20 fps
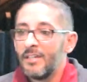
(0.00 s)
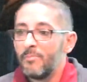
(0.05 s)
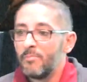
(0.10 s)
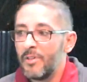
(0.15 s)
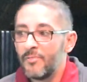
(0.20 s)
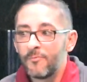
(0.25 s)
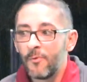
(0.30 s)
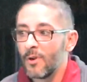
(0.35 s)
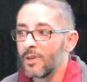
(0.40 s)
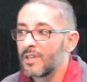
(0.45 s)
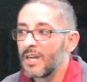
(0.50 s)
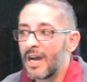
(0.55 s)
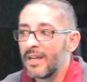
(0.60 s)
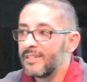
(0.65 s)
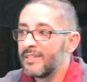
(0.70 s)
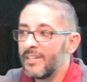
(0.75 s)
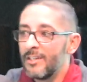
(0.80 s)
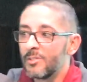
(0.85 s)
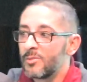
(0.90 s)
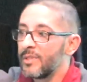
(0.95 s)
Before
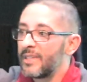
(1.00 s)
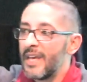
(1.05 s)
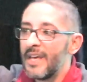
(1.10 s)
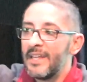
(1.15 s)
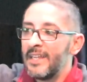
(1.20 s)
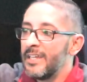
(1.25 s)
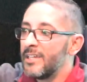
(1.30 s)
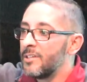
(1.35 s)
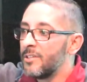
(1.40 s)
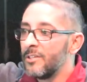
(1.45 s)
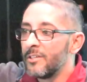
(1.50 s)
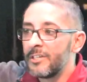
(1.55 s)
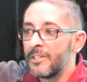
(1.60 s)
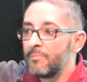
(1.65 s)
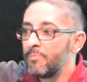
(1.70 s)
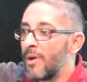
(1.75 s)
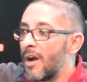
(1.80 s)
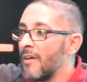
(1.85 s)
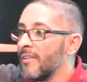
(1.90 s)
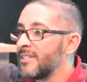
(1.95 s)
God deals with any
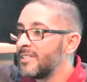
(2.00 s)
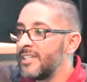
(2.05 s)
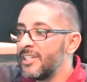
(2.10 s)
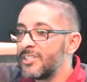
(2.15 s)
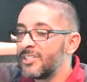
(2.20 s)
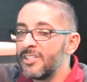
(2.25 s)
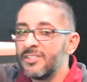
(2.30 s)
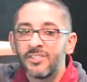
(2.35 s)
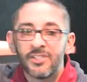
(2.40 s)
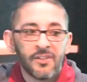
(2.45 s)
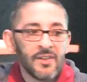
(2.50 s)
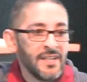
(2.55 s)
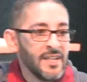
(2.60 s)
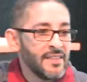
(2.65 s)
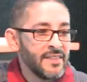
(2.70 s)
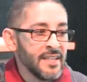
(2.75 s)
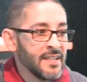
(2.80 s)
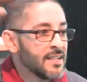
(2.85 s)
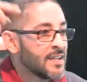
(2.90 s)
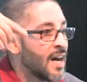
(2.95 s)
crooked politicians or
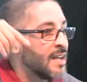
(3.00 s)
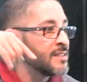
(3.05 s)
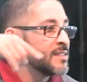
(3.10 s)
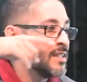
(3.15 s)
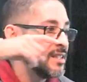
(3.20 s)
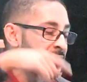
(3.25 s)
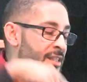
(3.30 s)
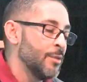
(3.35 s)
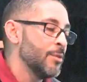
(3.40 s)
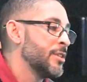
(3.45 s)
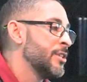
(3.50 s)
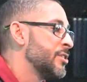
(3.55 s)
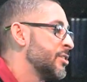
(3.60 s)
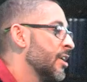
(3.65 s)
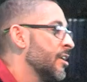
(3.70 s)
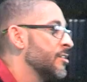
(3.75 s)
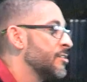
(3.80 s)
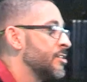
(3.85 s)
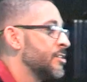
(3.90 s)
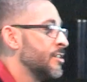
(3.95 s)
anything, God's going to deal with the
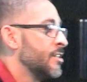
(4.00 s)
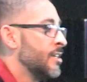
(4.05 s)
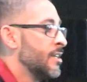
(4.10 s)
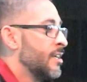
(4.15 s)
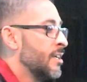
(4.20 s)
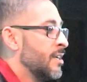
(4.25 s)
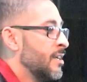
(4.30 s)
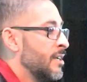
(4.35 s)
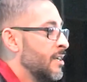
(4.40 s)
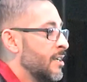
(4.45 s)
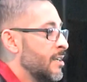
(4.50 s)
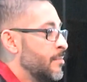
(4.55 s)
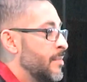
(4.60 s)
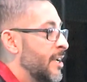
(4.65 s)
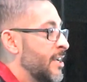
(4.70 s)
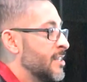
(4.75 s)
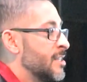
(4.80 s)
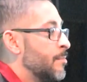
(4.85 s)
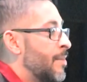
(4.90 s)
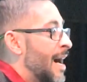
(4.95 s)
church.
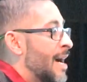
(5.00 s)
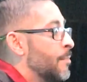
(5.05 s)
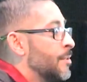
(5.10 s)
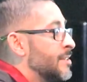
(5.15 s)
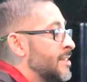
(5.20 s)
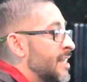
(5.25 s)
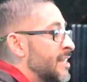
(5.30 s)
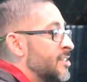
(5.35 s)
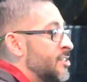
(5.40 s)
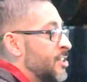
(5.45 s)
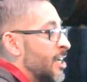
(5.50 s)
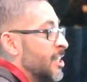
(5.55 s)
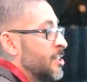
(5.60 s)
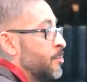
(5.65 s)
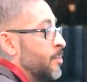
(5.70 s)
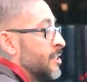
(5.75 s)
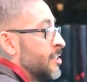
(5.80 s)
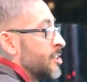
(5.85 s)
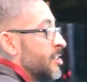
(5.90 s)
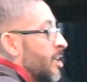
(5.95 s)
Because the Bible says
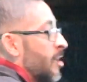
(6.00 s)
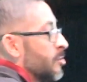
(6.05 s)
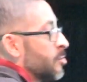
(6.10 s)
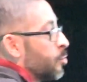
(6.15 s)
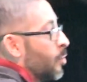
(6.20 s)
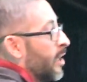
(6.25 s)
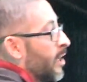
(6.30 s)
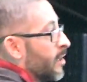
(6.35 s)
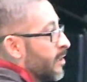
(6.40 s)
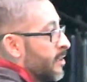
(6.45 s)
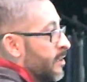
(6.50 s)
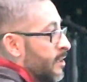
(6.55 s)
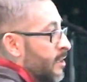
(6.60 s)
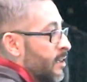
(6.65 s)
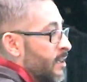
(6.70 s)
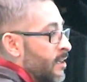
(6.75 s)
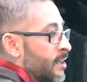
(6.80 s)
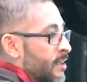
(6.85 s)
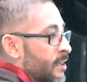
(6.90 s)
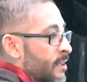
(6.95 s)
judgment starts where?
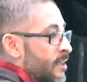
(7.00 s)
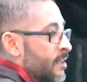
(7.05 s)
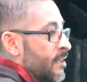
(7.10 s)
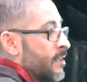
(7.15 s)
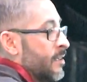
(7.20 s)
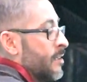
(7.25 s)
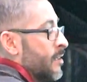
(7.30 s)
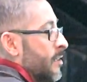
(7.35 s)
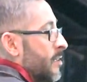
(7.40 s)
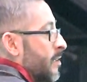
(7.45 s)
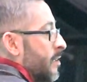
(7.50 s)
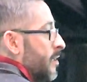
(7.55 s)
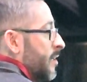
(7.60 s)
In the house of God.